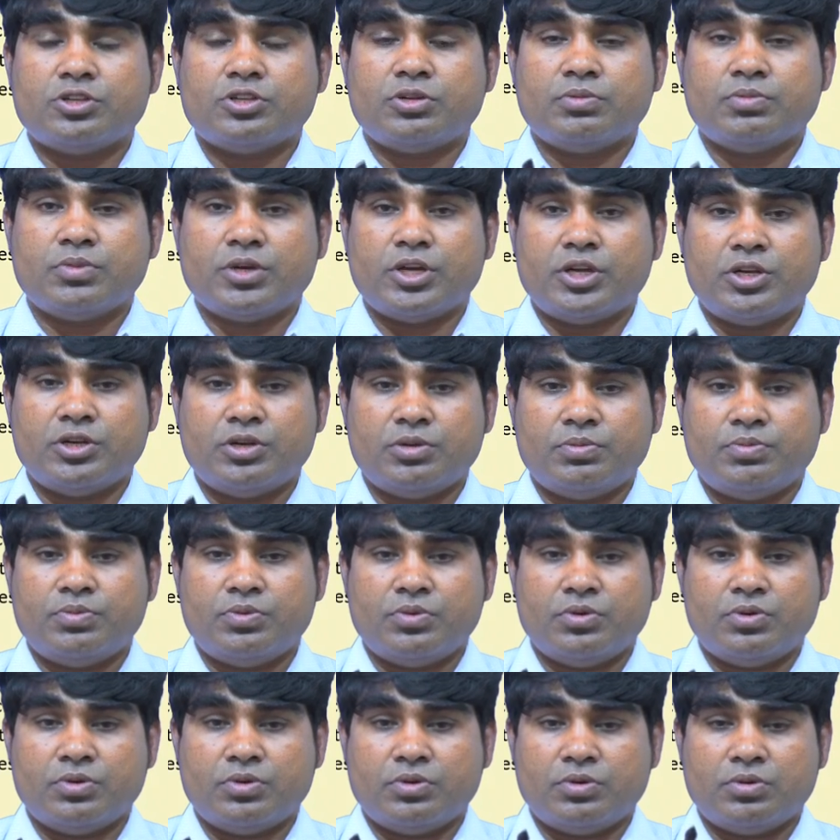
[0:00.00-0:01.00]
some kind of
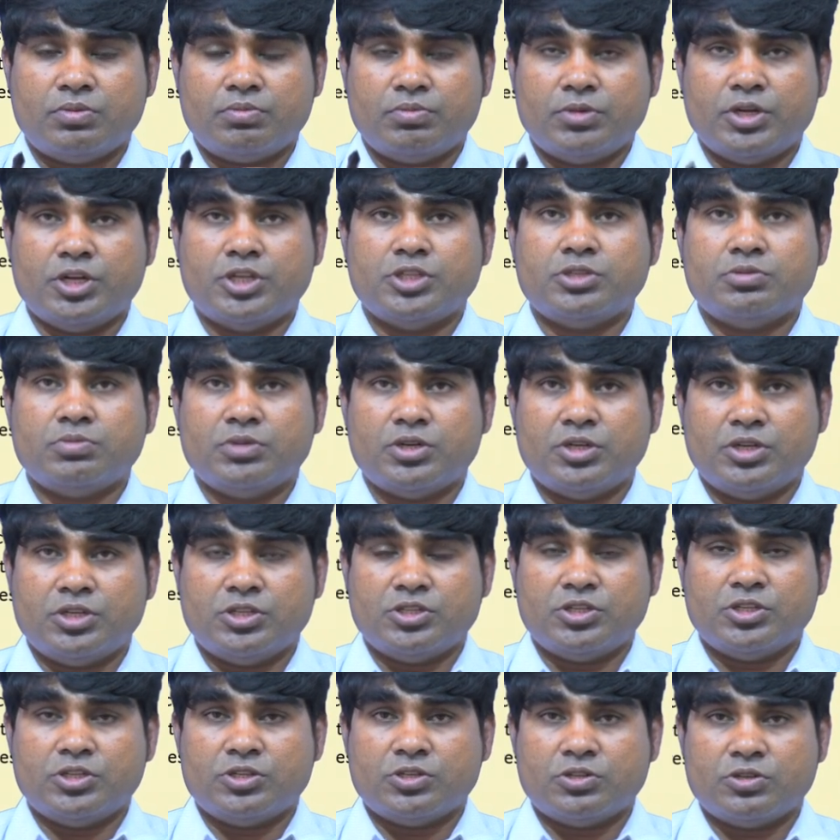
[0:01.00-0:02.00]
management
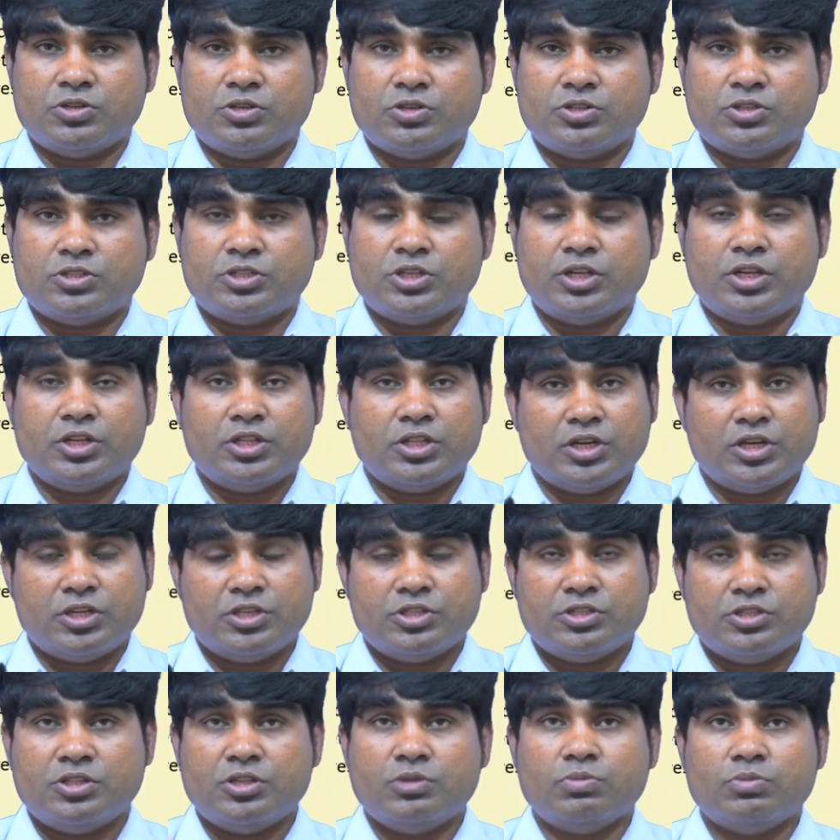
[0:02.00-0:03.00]
decisions, and that
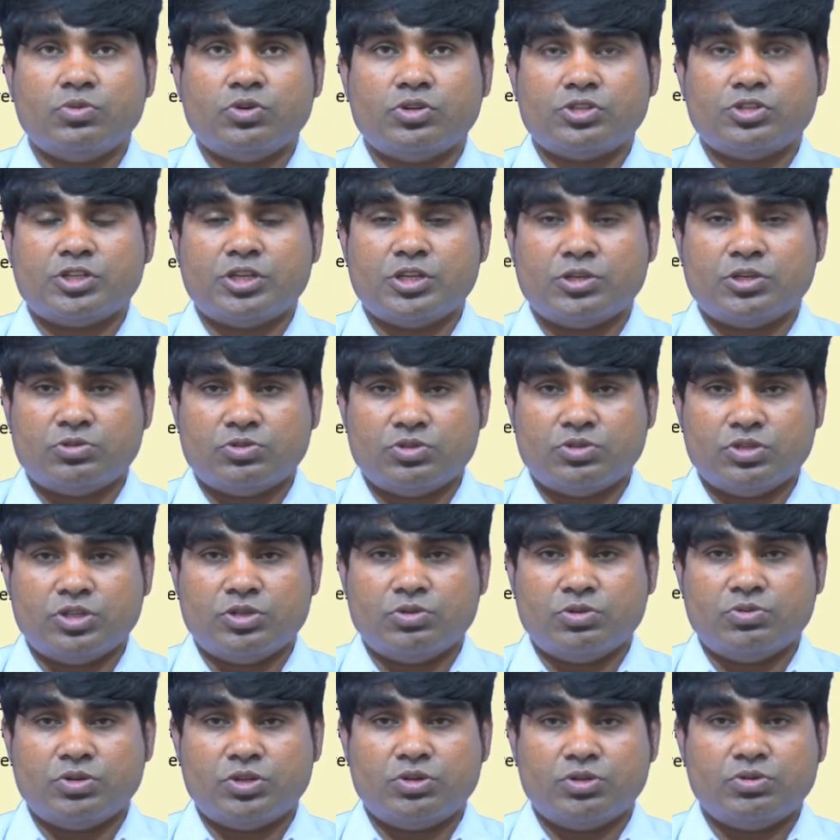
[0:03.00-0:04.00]
is the most
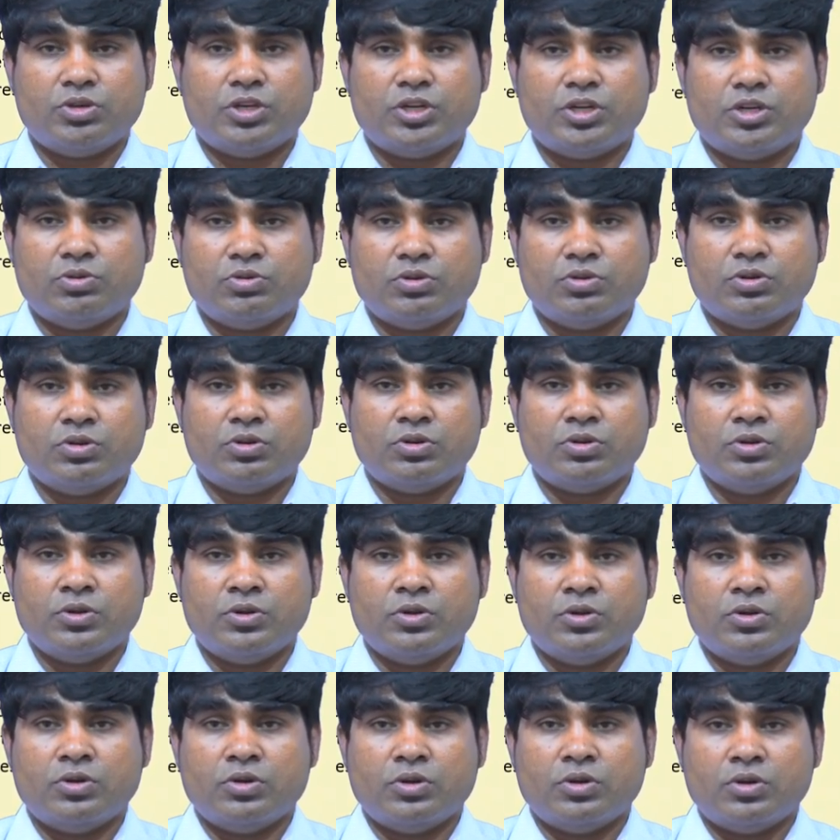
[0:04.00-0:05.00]
actually when you are
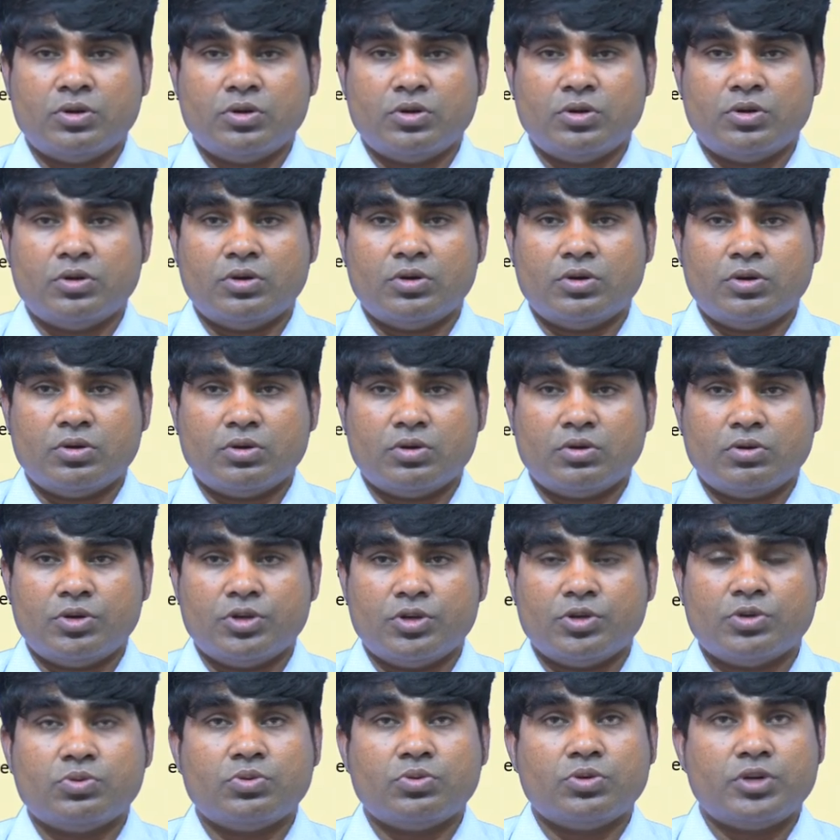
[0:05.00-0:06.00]

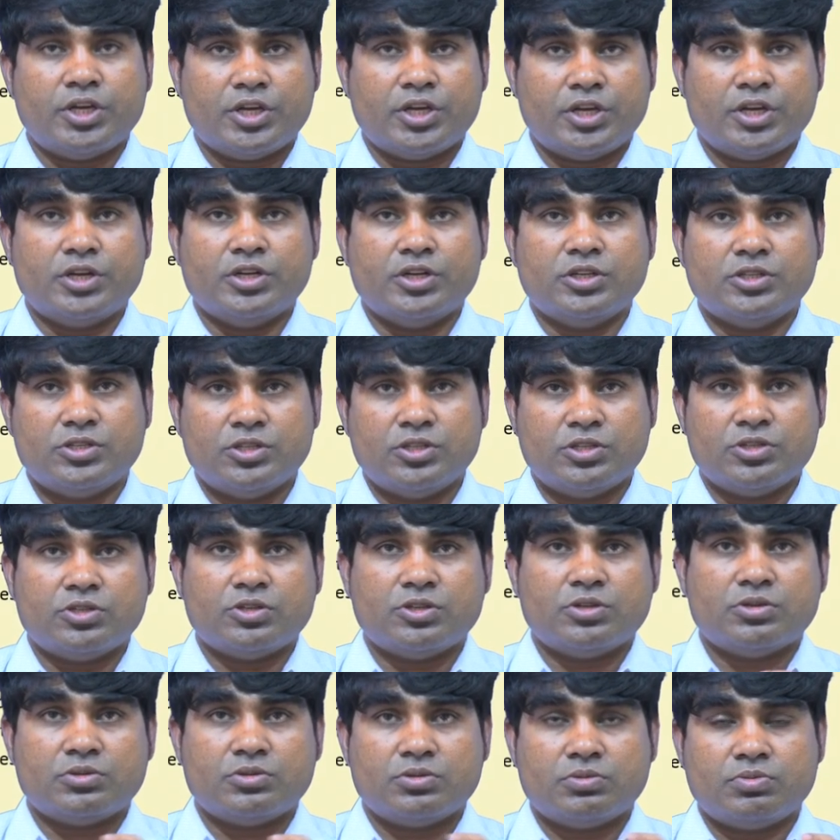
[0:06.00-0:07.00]
going to take a
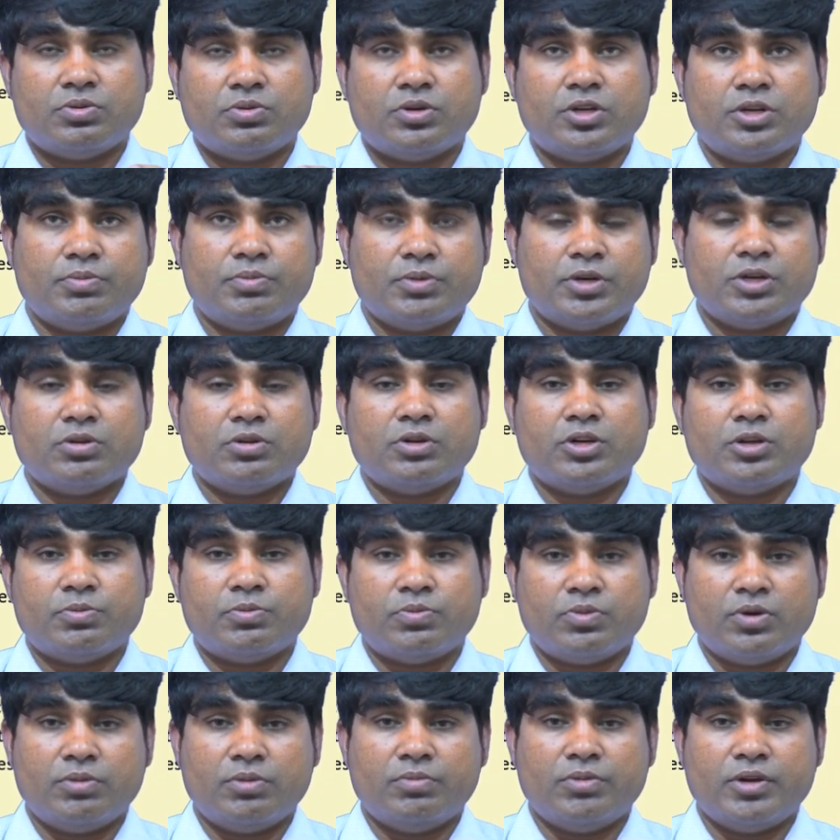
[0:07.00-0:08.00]
decisions for a particular
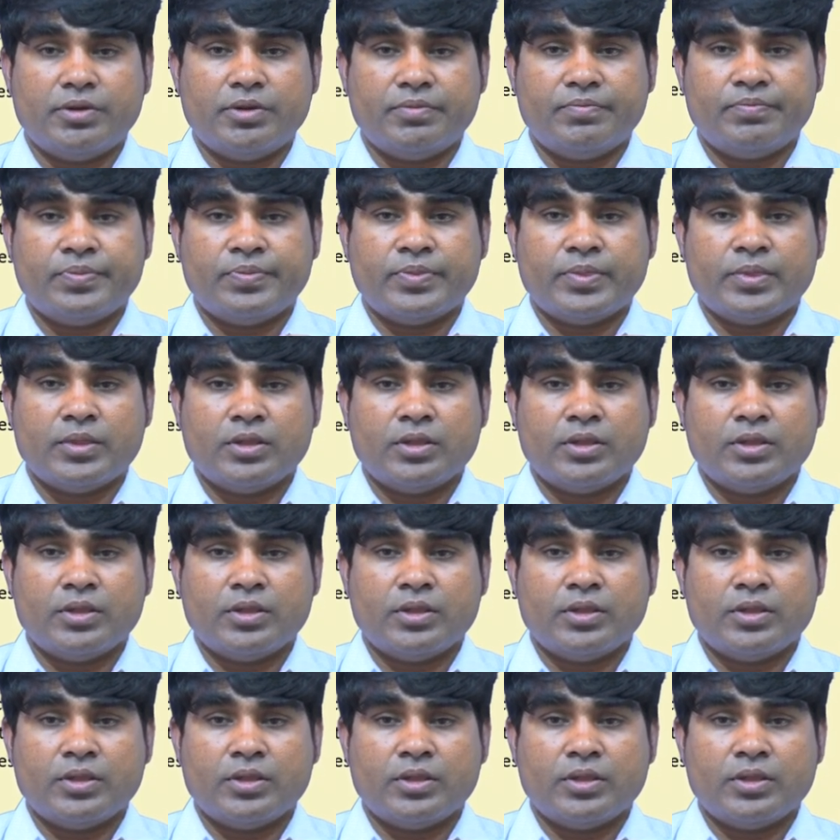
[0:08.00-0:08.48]
problem.